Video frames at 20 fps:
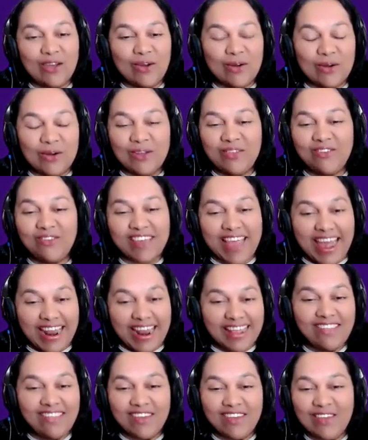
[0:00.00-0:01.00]
are you
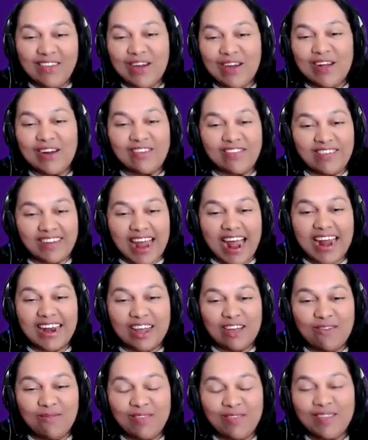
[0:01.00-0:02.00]
challenging your
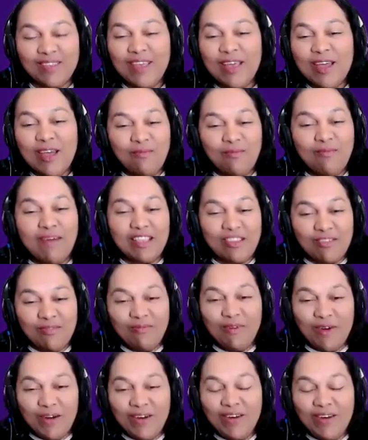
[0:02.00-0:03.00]
startups
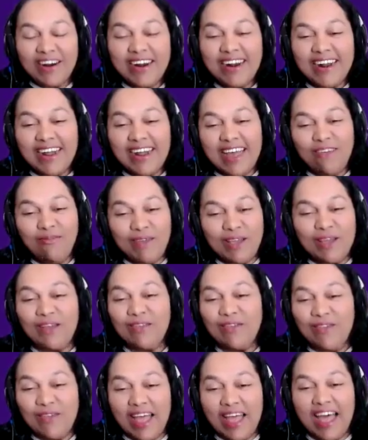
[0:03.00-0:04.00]
much more
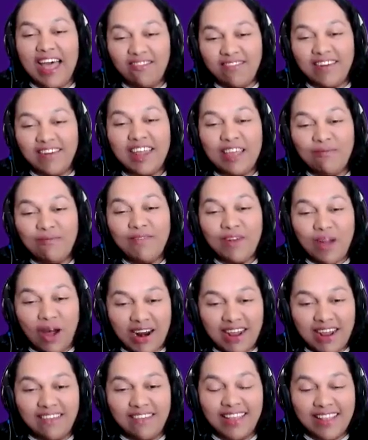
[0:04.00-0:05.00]
because you have deep
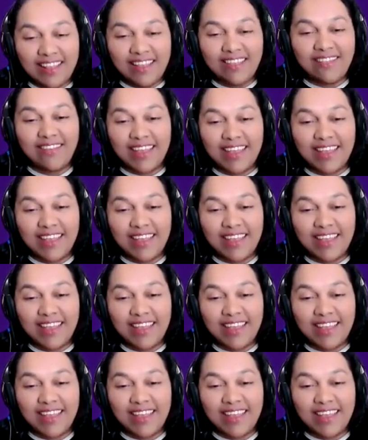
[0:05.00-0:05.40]
knowledge in